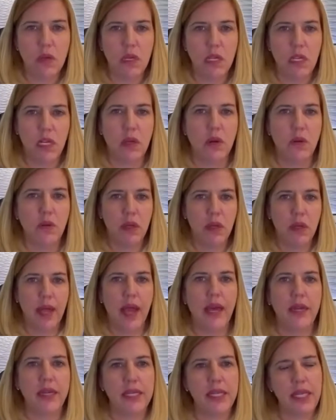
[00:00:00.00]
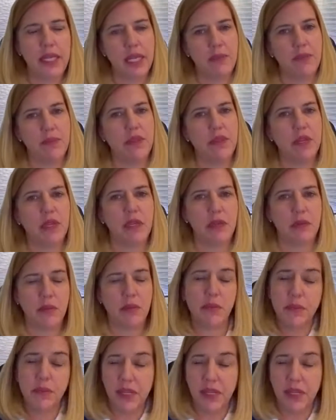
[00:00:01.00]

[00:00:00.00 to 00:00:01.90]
to keep the